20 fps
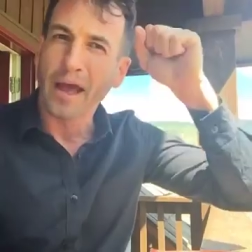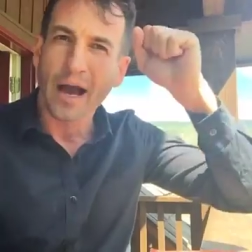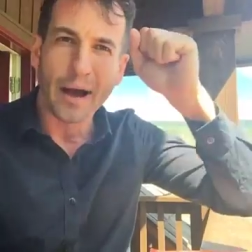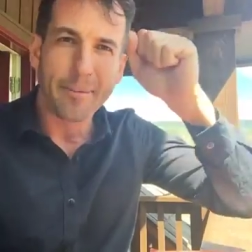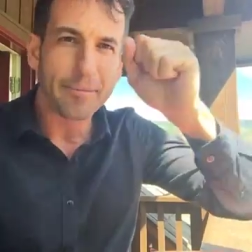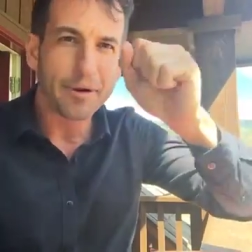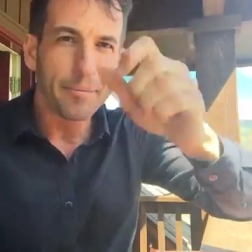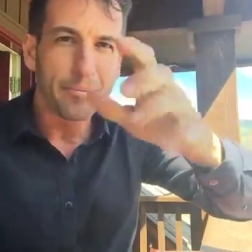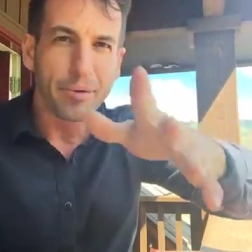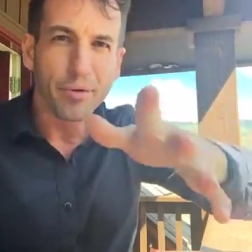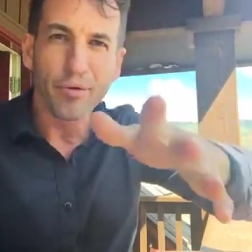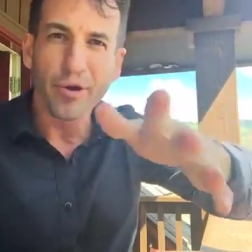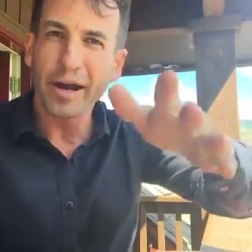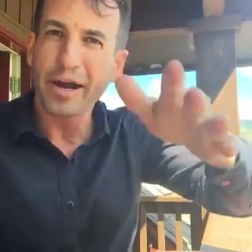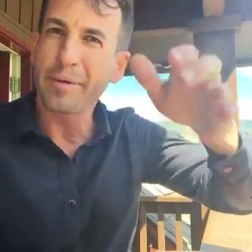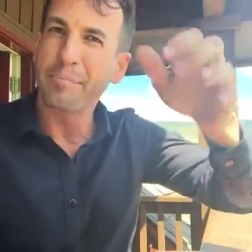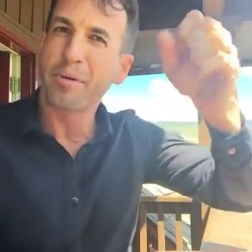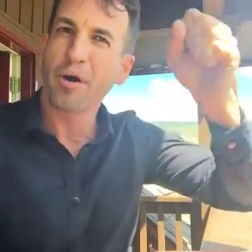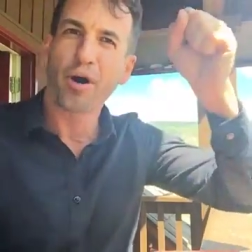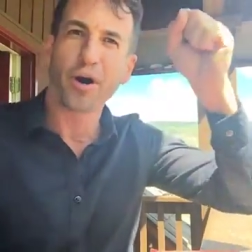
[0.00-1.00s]
I'm going to
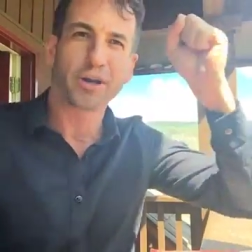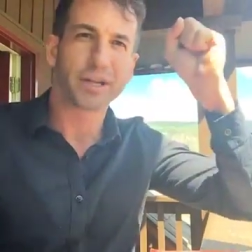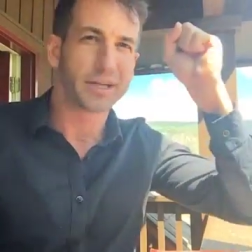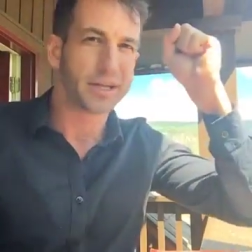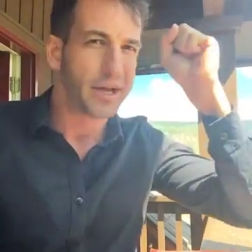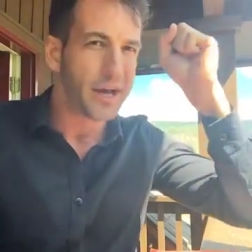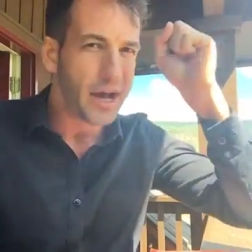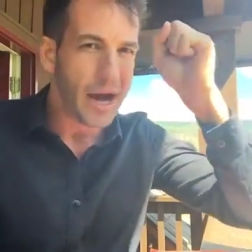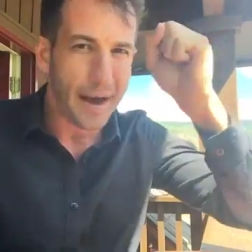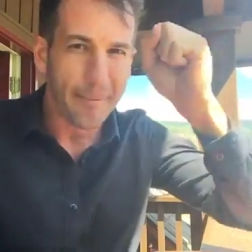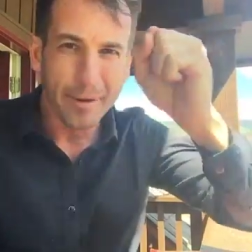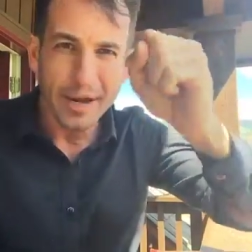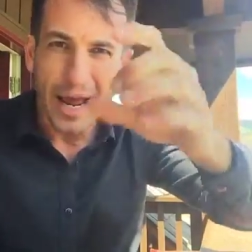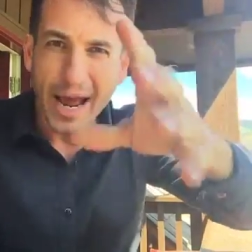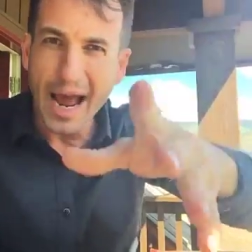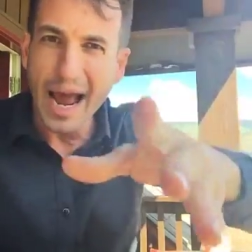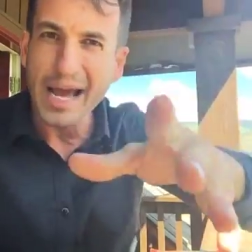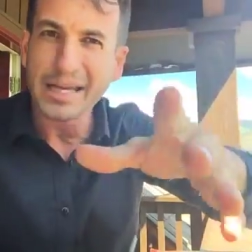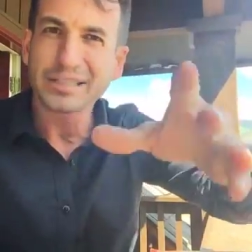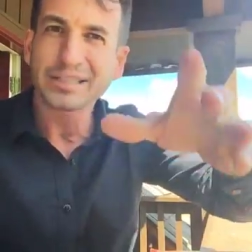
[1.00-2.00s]
pray upon it. I'm going
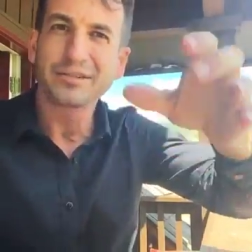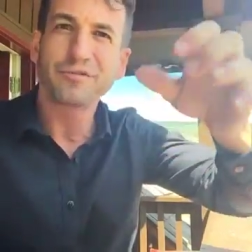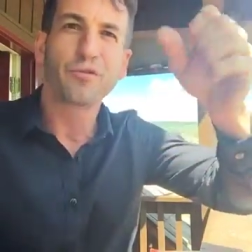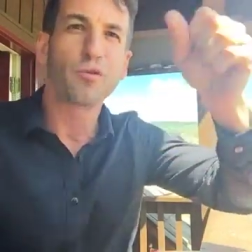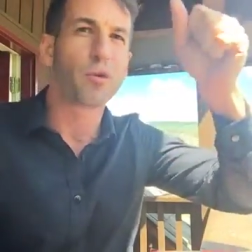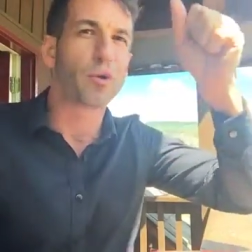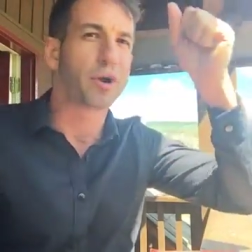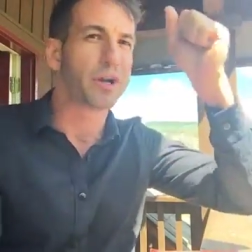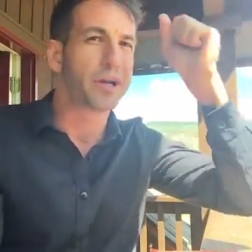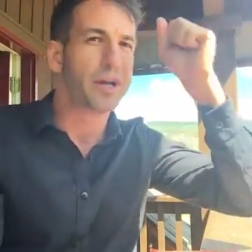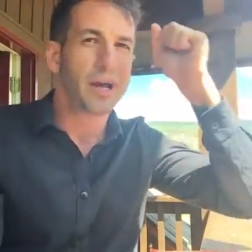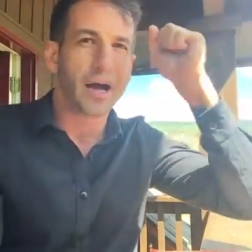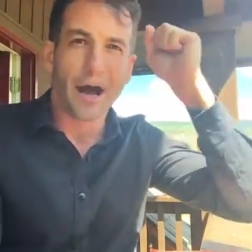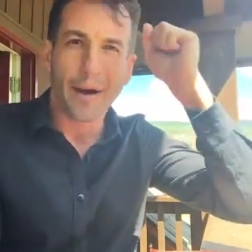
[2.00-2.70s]
to ask for it.